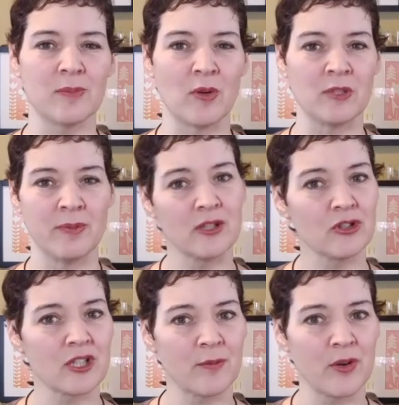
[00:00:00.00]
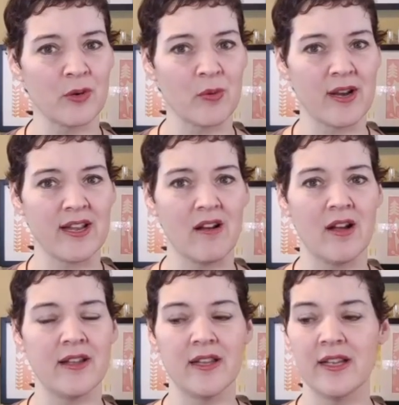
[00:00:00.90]
to just post pictures of what you're working
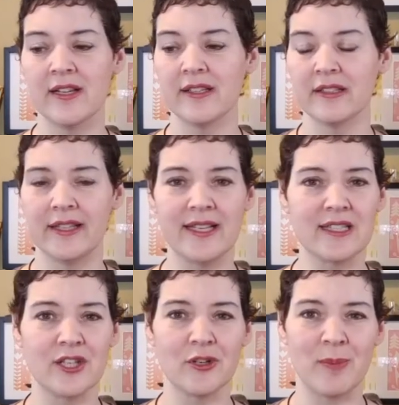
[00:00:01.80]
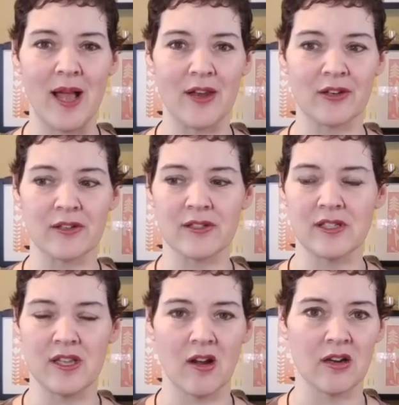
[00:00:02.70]
on, links to your
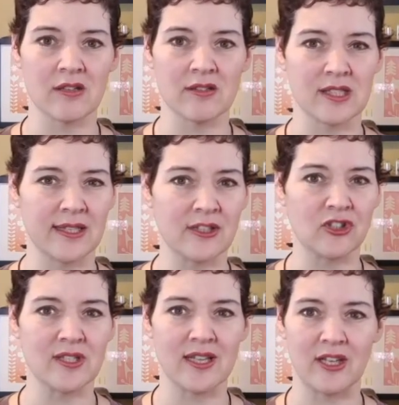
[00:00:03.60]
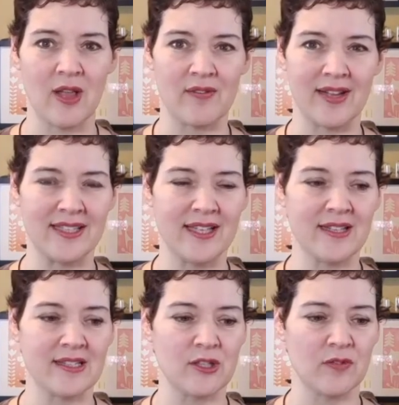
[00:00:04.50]
patterns, yarn selections, you have
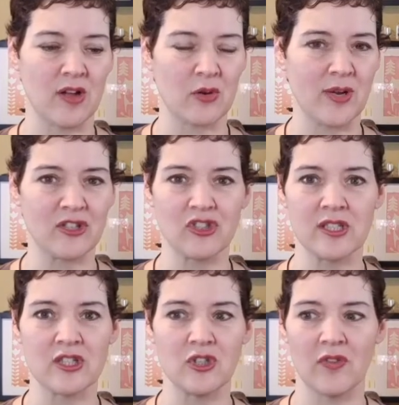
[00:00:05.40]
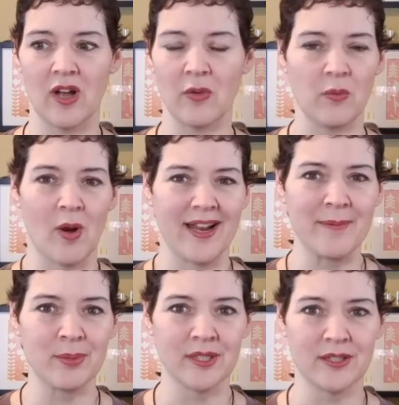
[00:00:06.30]
ideas, you've got questions, want
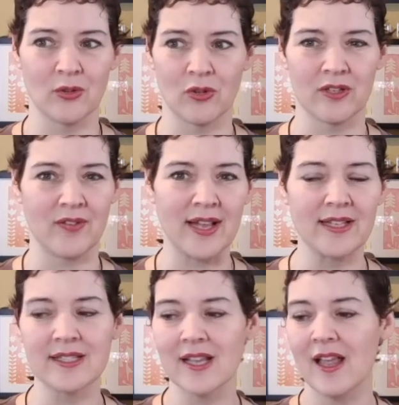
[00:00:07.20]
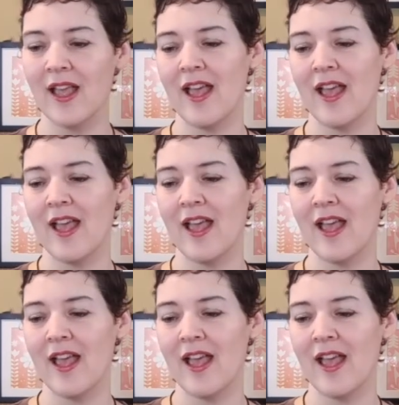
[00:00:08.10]
input or advice,